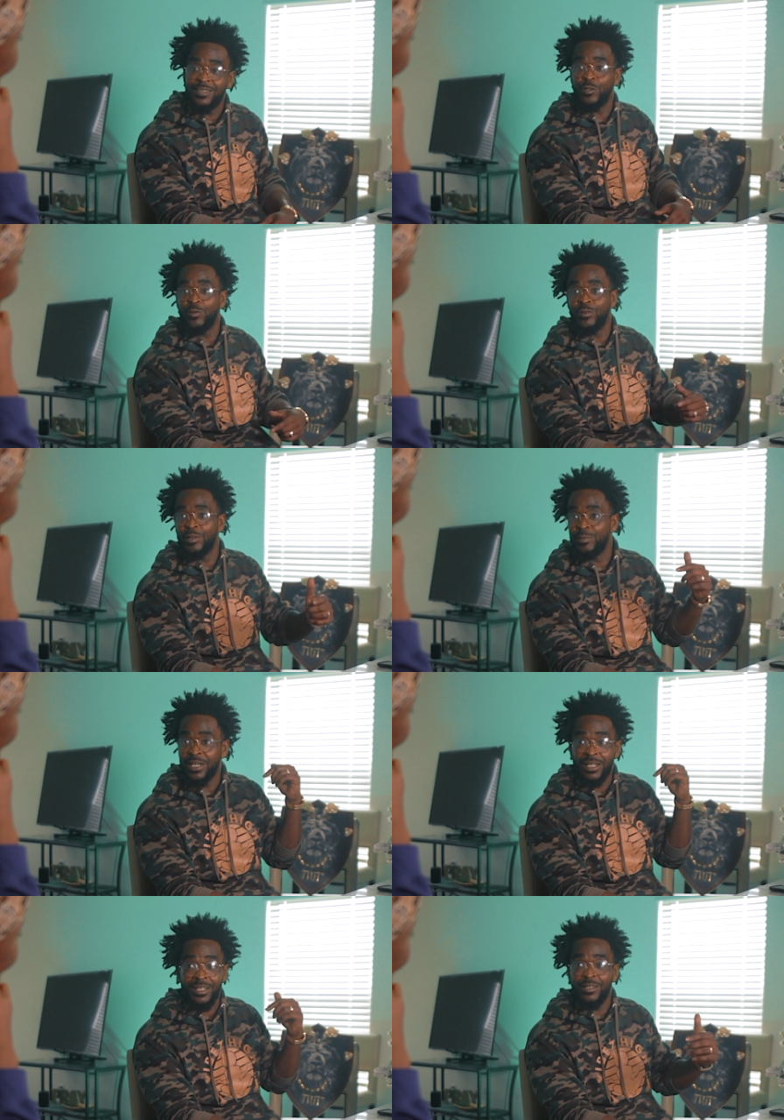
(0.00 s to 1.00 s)
so it
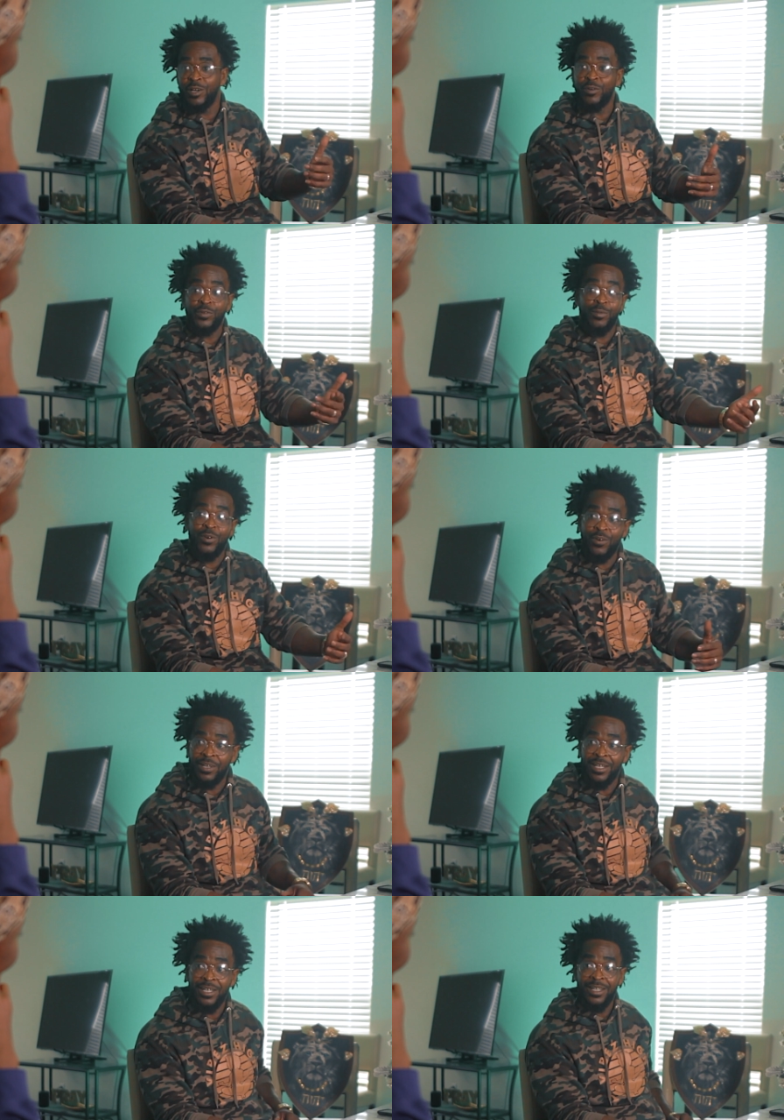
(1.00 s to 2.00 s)
be a cleaner earth
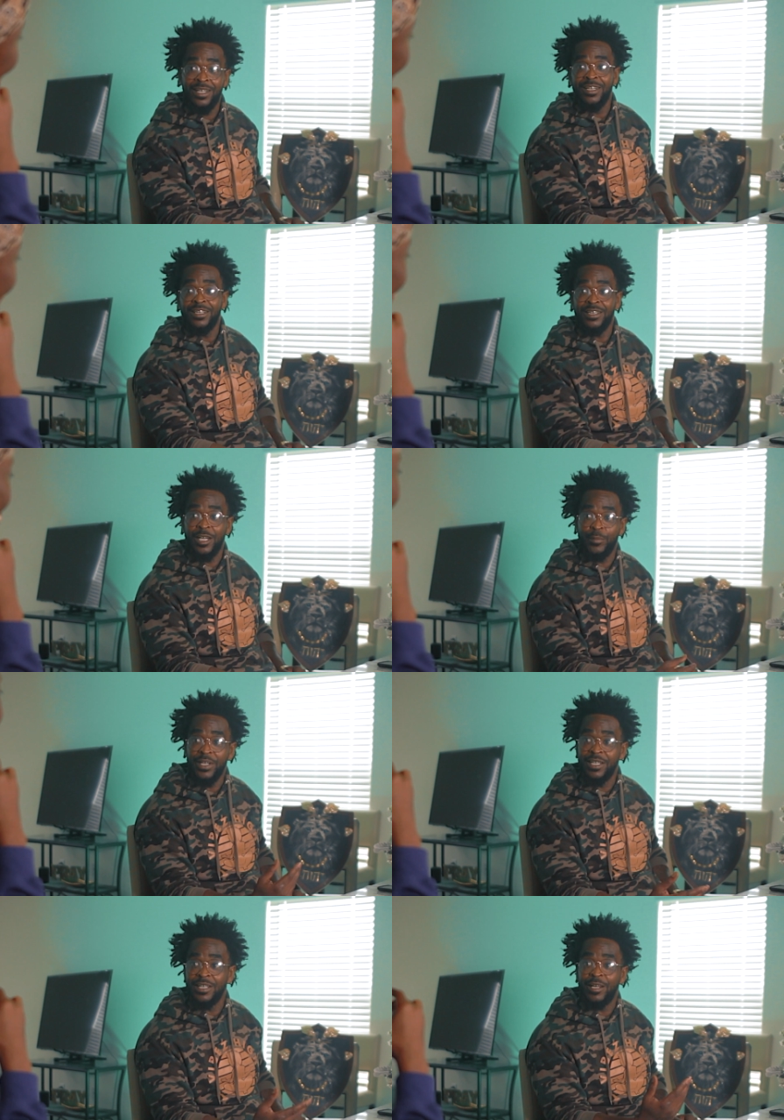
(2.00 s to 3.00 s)
tomorrow. You know what I mean?